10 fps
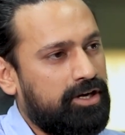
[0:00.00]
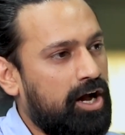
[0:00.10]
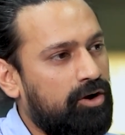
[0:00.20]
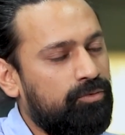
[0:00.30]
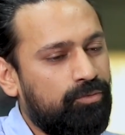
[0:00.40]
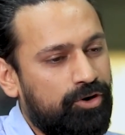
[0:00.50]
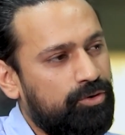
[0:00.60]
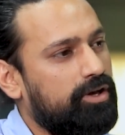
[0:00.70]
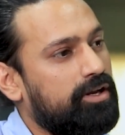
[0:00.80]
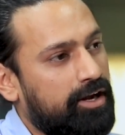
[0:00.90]
What
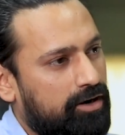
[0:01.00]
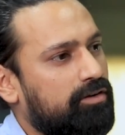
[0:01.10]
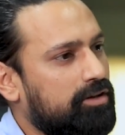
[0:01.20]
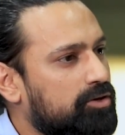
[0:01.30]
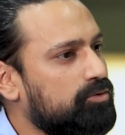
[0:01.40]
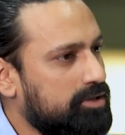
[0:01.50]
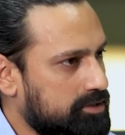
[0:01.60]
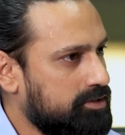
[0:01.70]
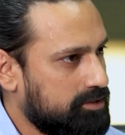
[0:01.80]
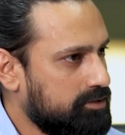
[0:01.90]
you can get out of the tool
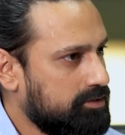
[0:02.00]
is